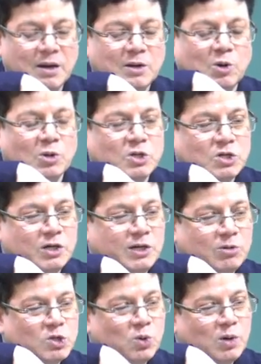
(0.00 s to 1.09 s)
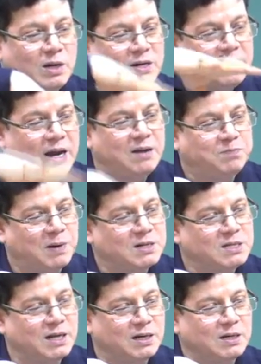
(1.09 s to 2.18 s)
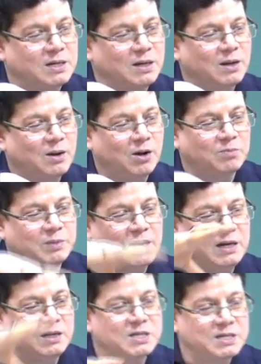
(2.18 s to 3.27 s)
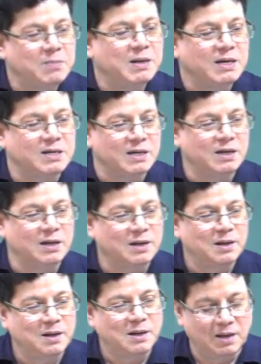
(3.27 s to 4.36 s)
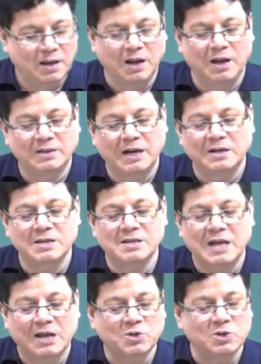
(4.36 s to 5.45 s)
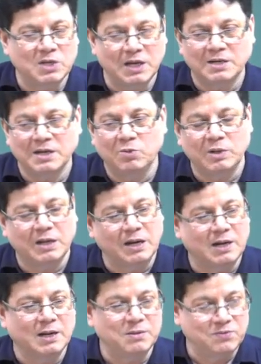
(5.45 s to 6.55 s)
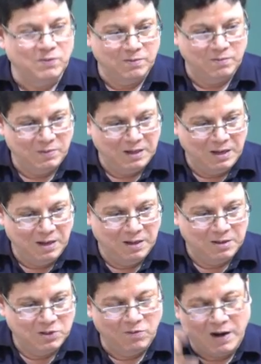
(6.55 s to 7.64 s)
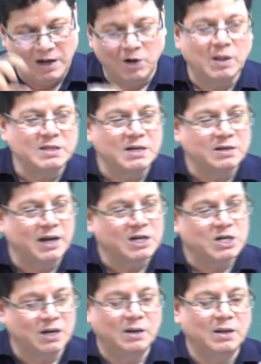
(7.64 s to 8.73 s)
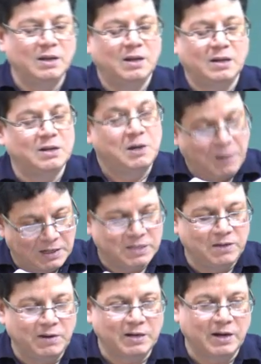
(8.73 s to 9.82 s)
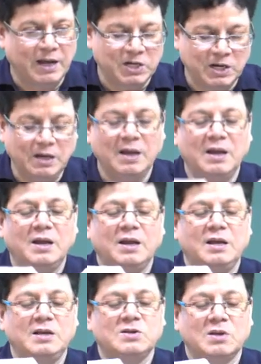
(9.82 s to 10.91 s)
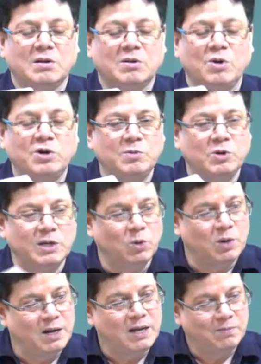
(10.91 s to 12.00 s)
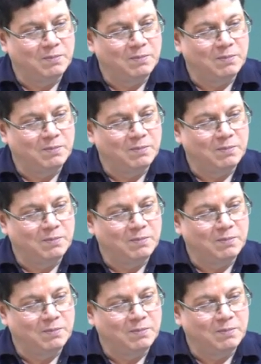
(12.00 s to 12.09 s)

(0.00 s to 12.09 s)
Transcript: constitutes only 10% of the instability that is associated with an eclipsed form. So, van der Waals interaction, the repulsive interaction, is contributing only